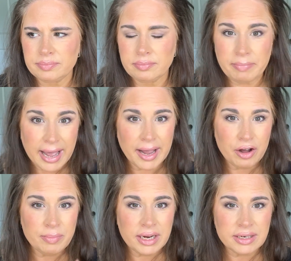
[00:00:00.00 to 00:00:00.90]
back
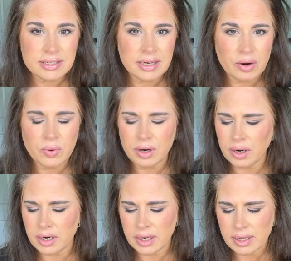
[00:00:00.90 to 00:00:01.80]
combing does not
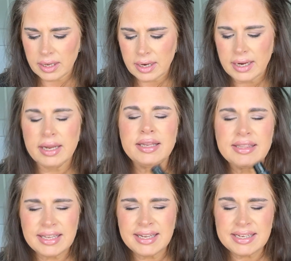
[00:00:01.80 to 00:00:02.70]
work,
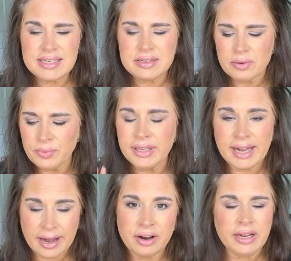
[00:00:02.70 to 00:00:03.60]
this,
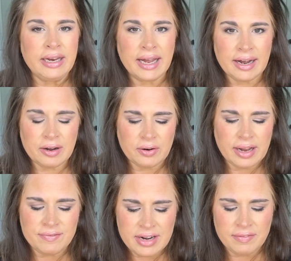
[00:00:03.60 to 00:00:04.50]
without a doubt,
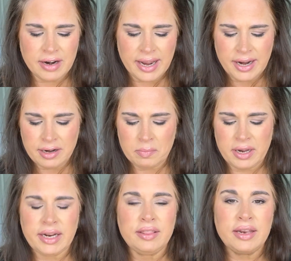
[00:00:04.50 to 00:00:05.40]
I've never had
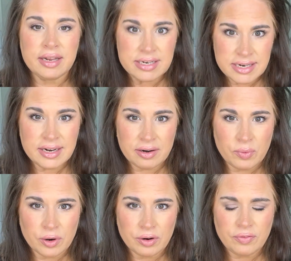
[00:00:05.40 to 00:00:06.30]
anybody that it didn't
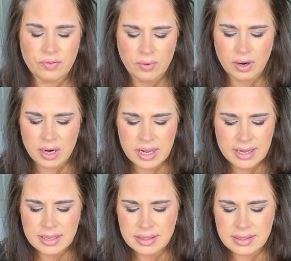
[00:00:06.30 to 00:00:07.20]
work for.
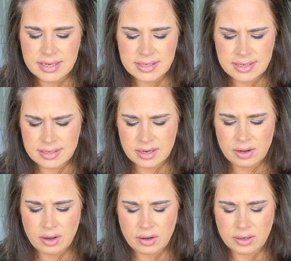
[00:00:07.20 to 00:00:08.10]
This is
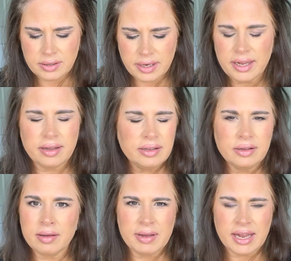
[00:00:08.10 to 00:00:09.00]
called,
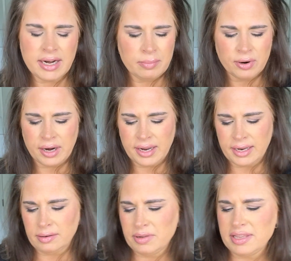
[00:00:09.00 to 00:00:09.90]
it could be any
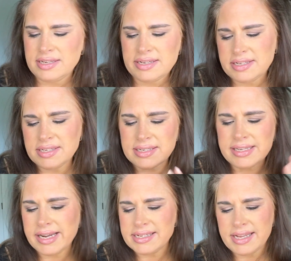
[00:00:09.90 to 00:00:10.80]
brand, but this is the
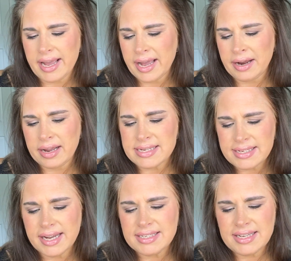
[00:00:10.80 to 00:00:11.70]

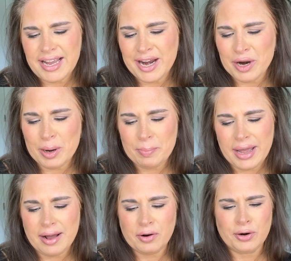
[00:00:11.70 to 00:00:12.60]
Sexy Hair
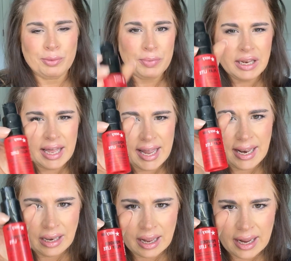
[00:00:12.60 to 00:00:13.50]
Powder Play
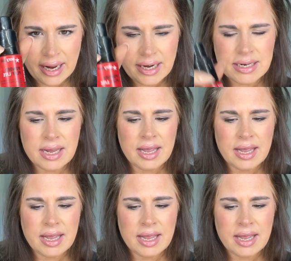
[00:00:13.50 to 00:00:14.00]
Light.